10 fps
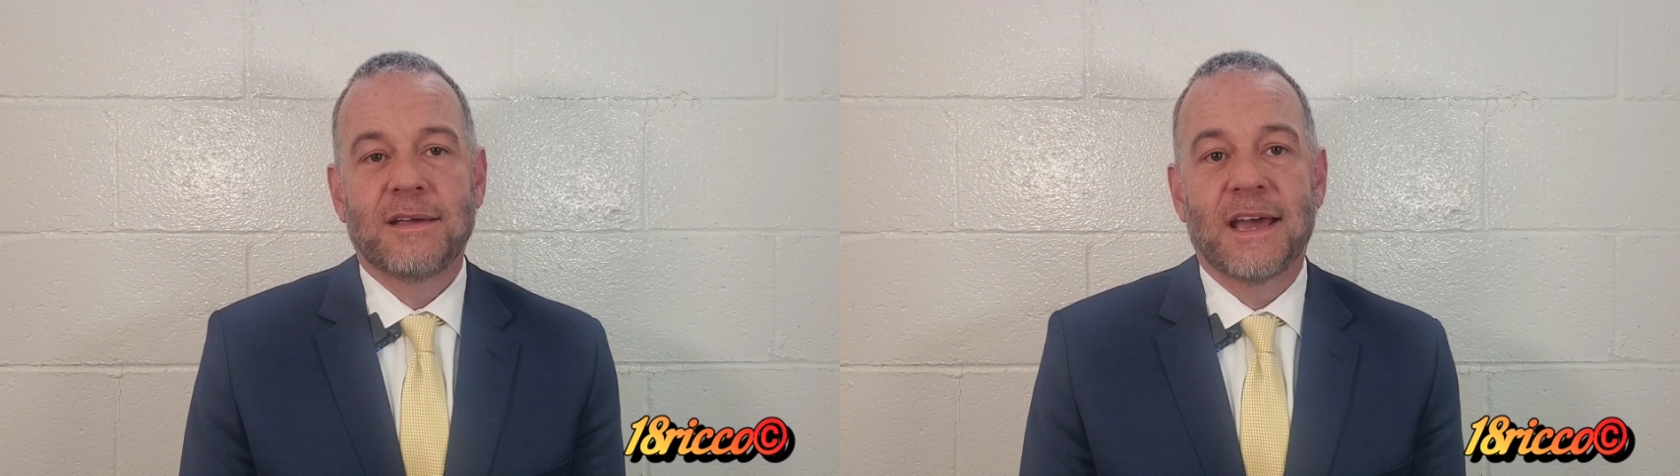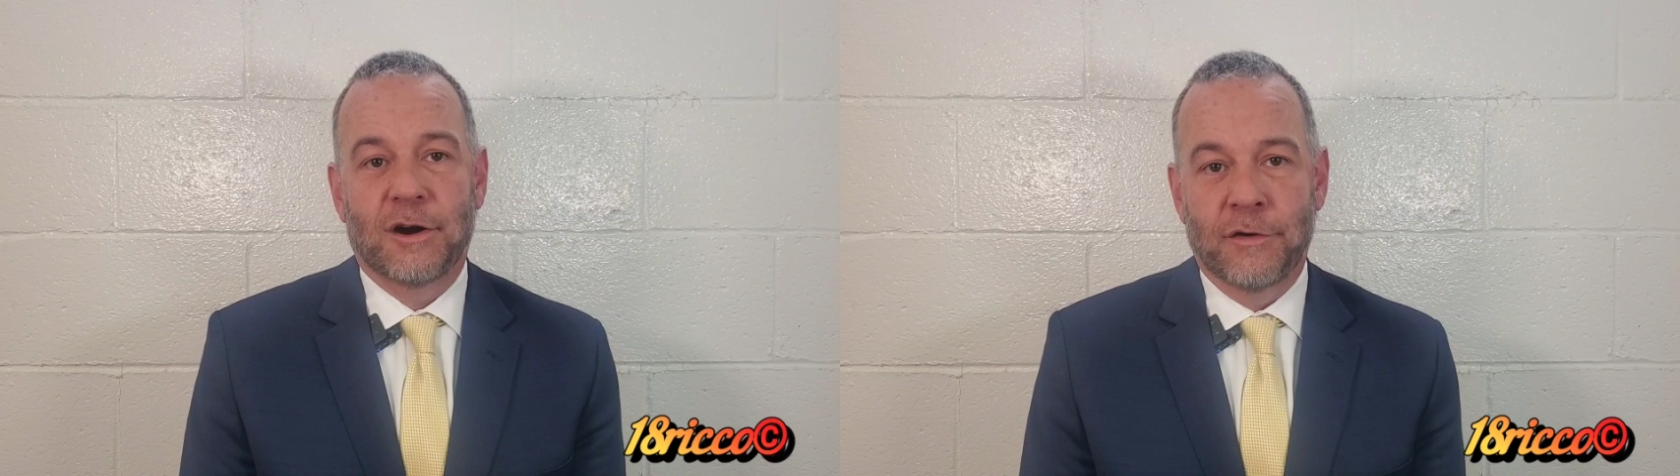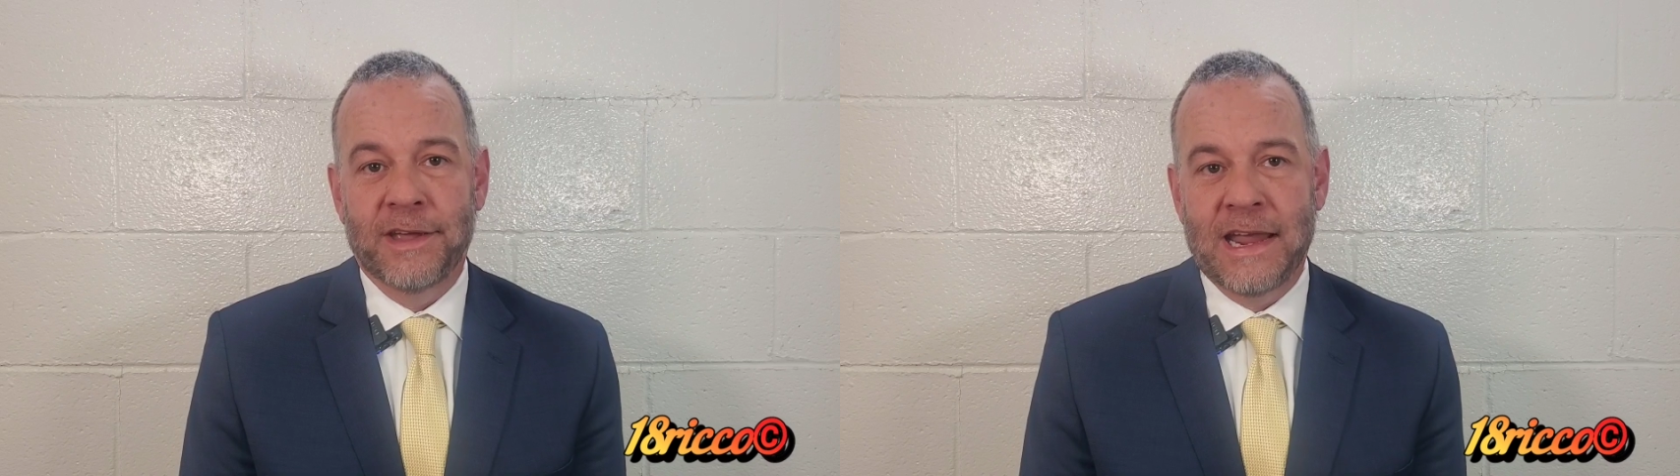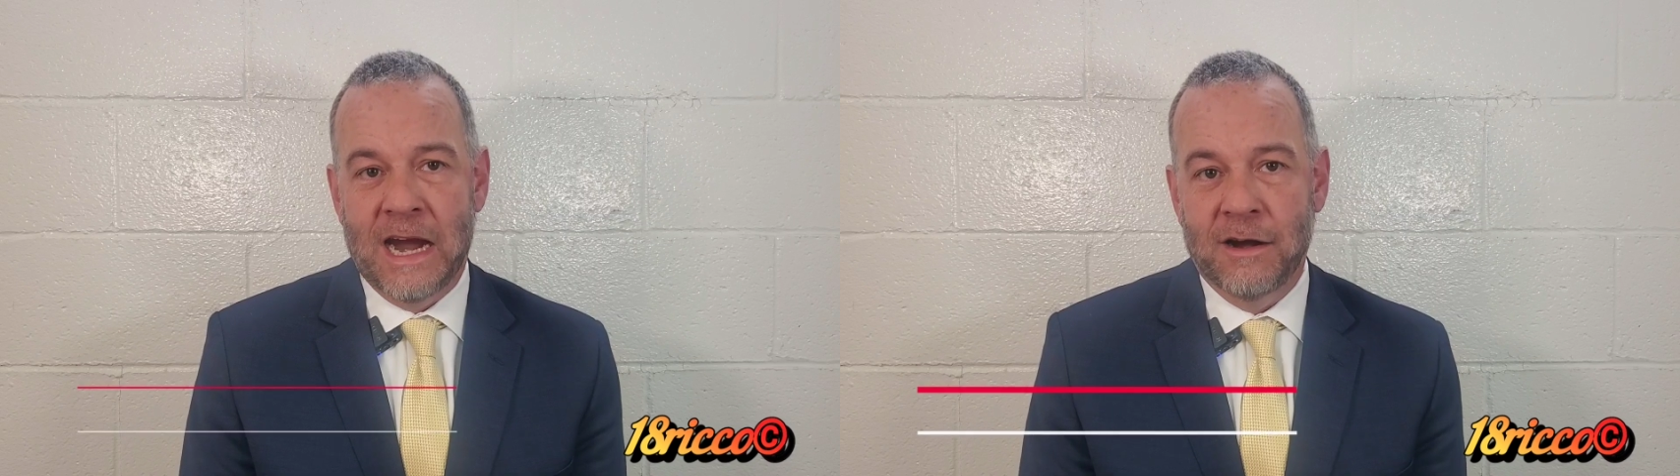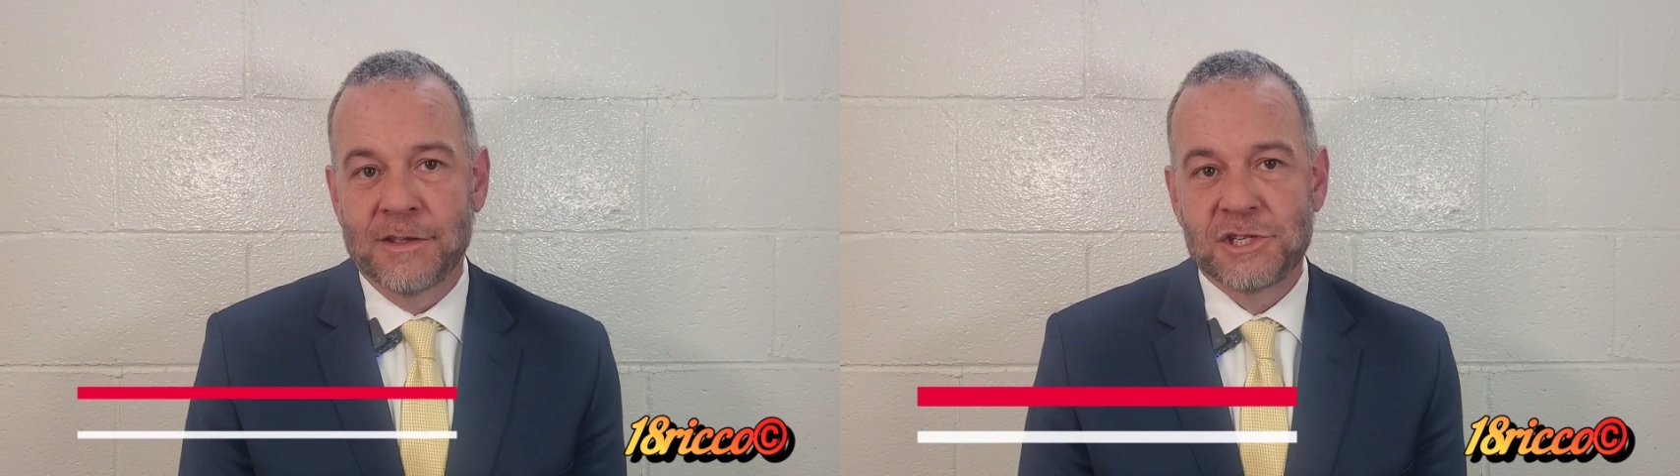get her the
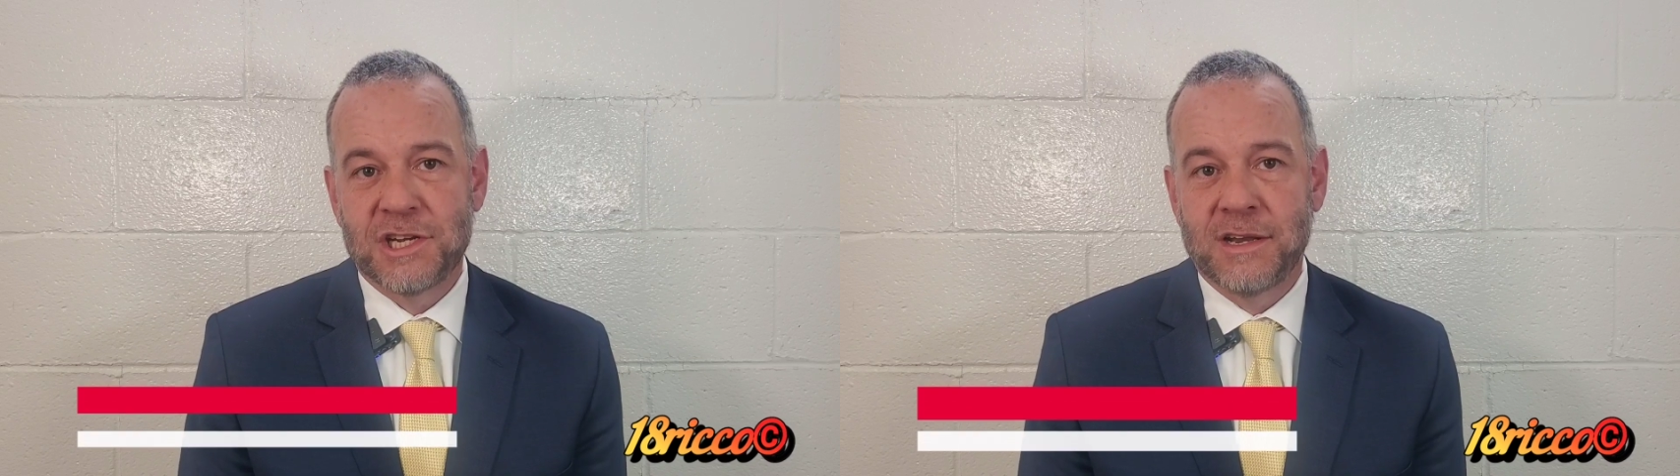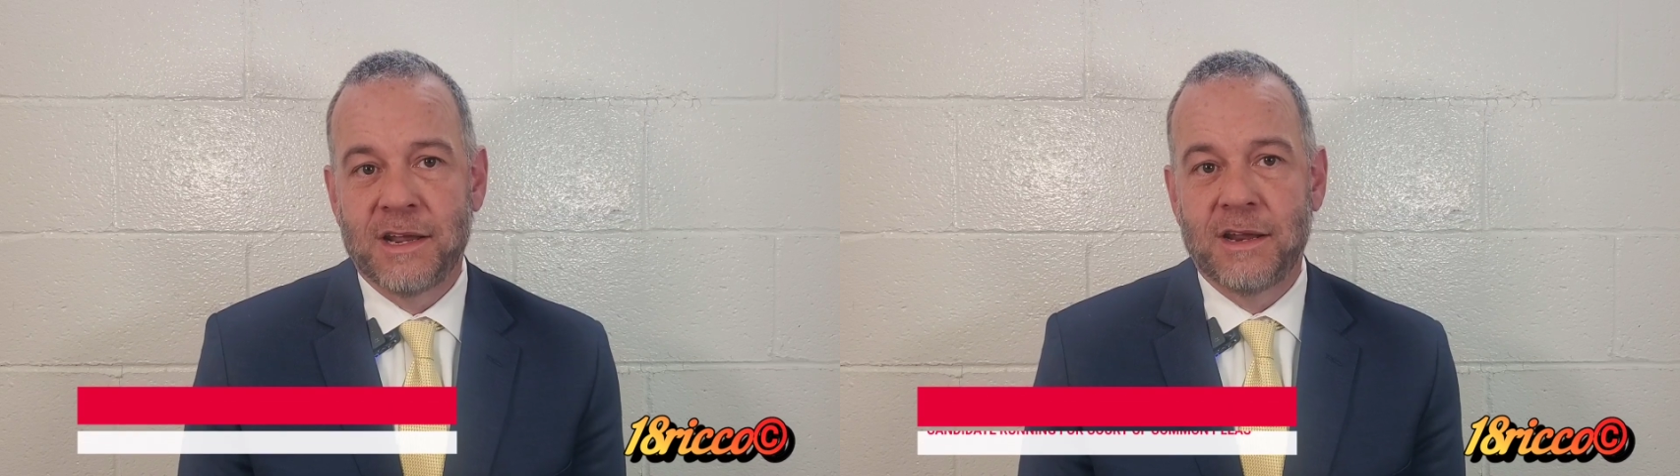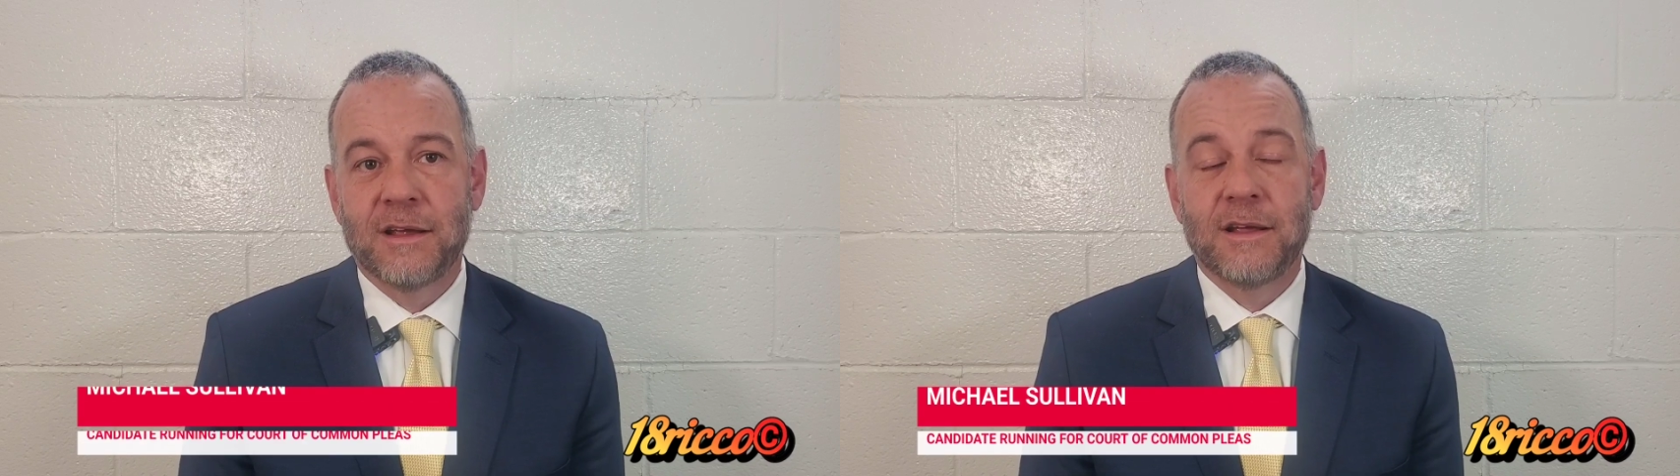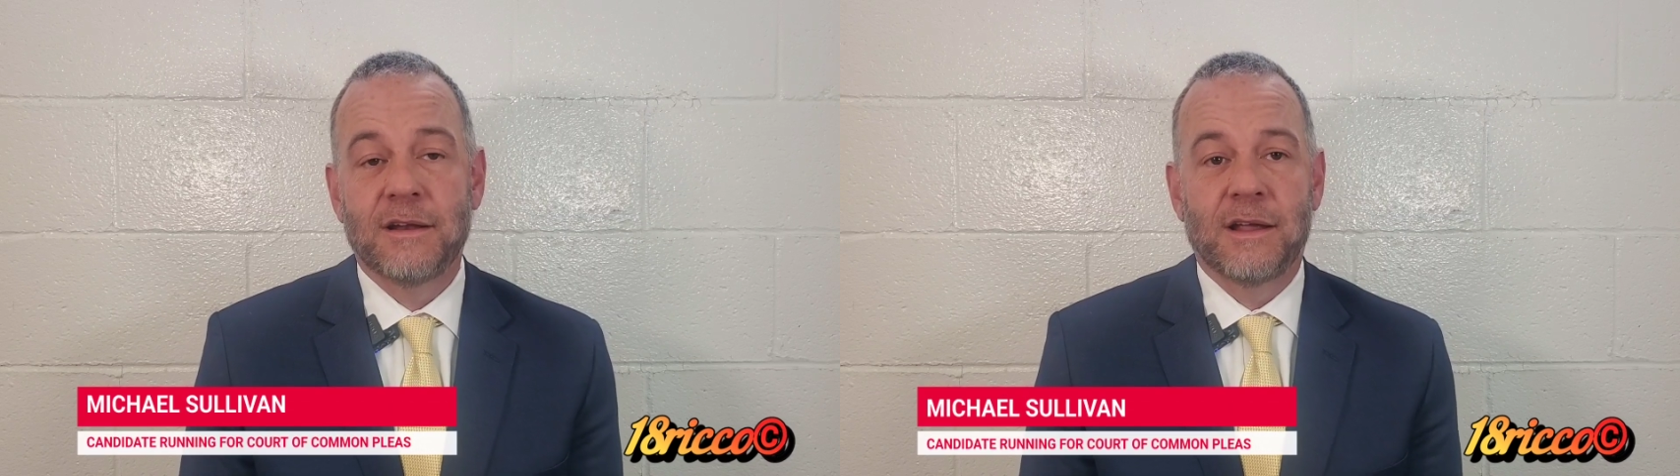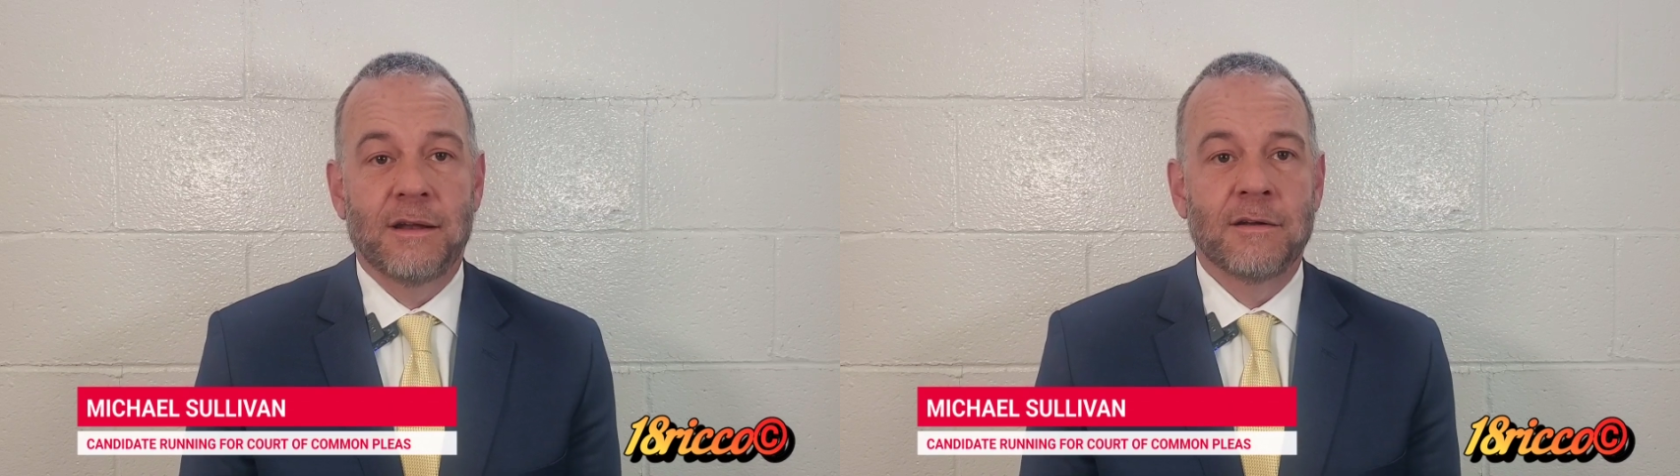care that she
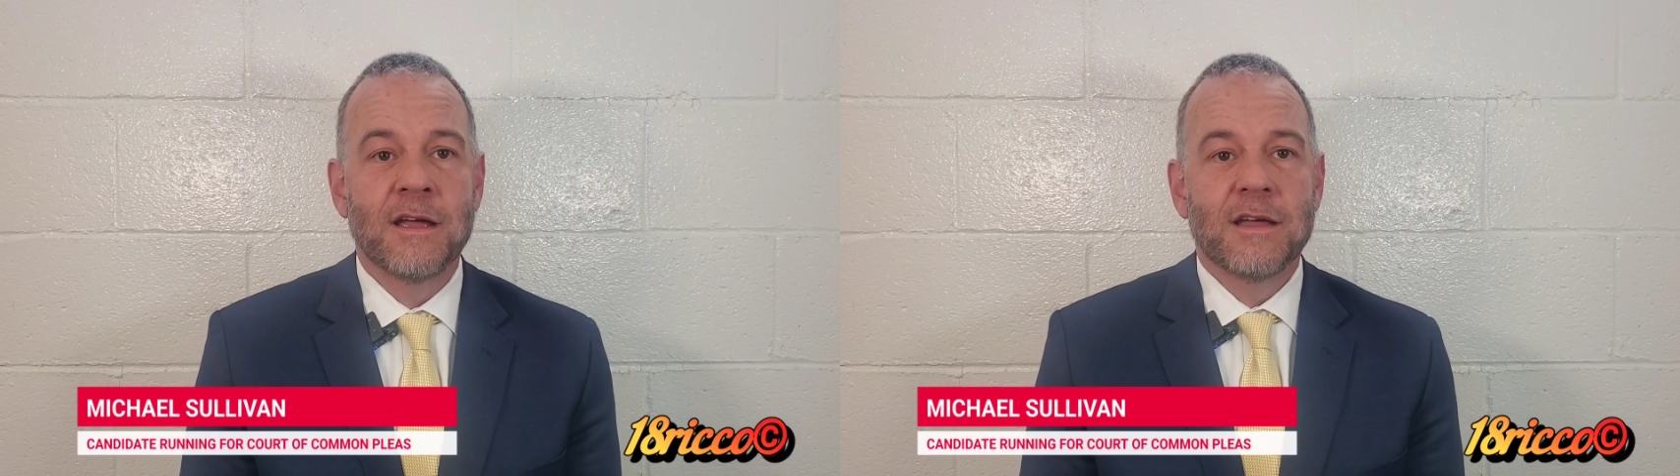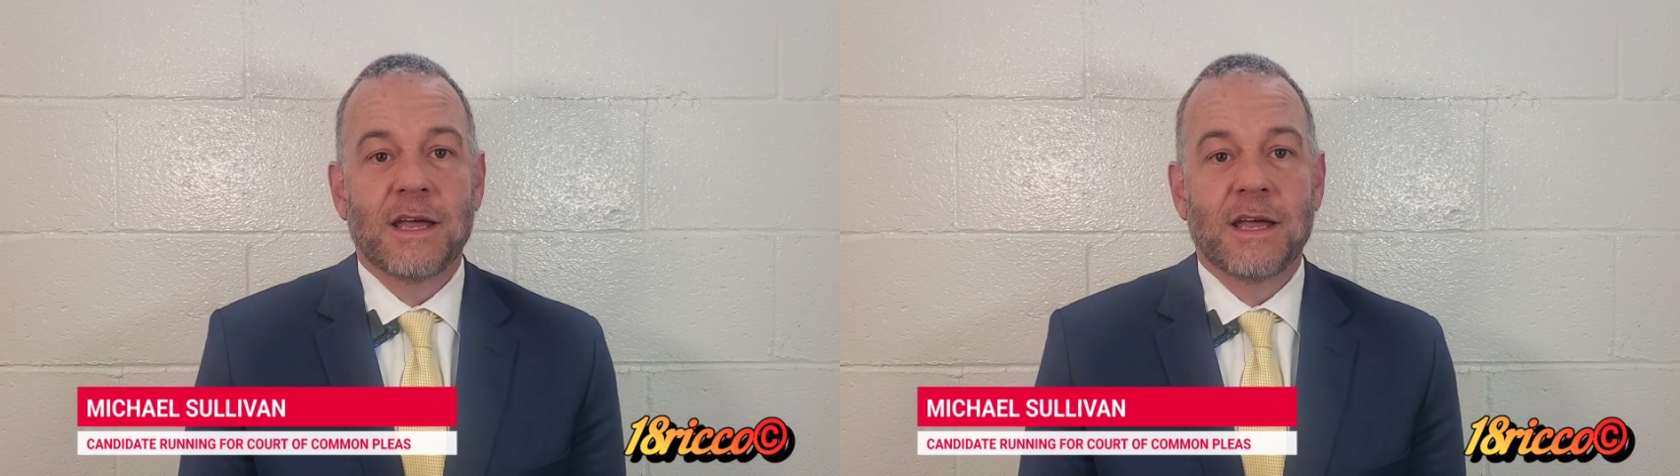needed, and